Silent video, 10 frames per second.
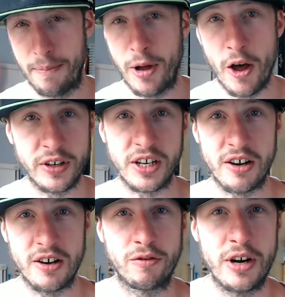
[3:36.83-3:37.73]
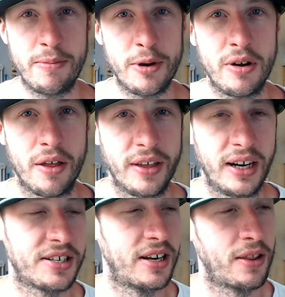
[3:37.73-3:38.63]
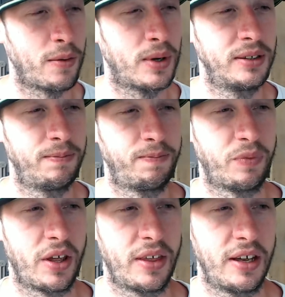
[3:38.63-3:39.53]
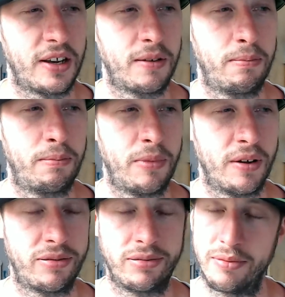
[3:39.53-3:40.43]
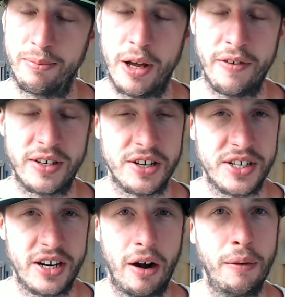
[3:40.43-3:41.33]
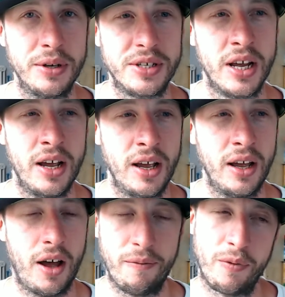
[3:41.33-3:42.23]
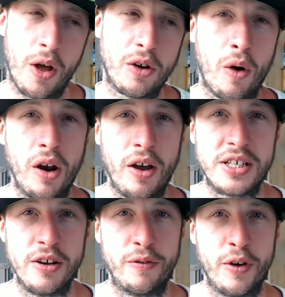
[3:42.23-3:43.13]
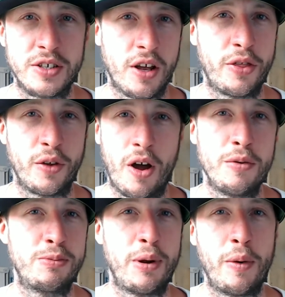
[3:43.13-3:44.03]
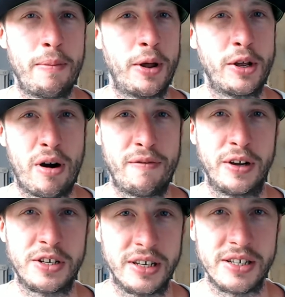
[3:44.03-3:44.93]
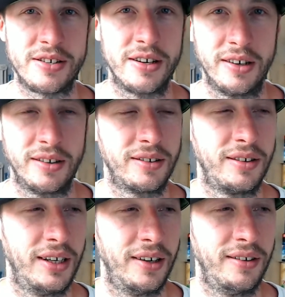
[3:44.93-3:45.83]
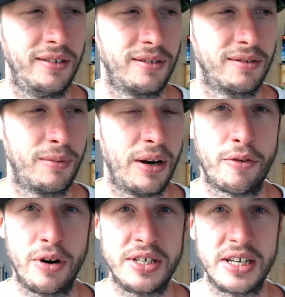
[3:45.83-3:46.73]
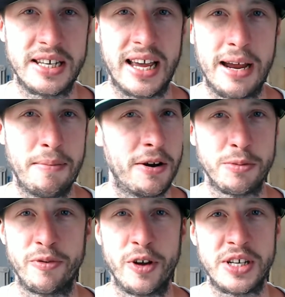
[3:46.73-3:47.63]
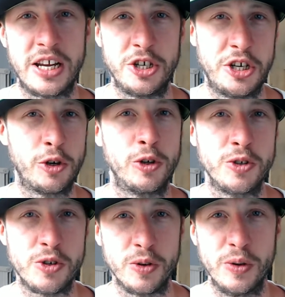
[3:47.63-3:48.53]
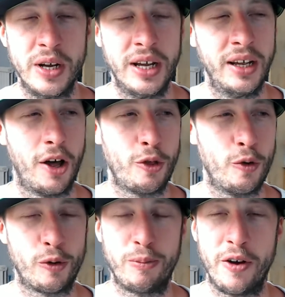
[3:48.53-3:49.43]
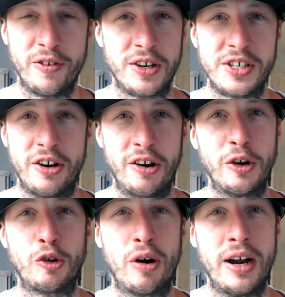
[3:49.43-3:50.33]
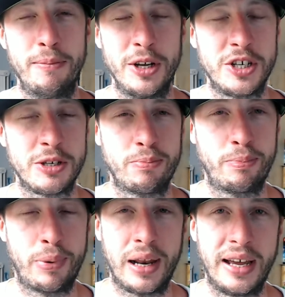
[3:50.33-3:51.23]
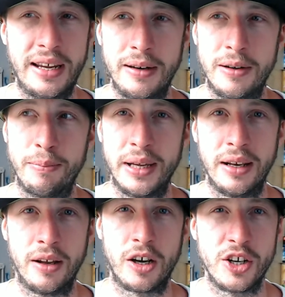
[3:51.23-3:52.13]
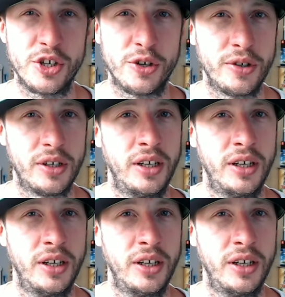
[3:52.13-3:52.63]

Perfect Dark Reboot, I think that's another one. I think Perfect Dark Zero was... I quite liked it at first. I was blown away by the graphics at the start. You know, when the 360 came out as my first HD console, I thought Perfect Dark Zero looked great, but it just played a bit like a dog,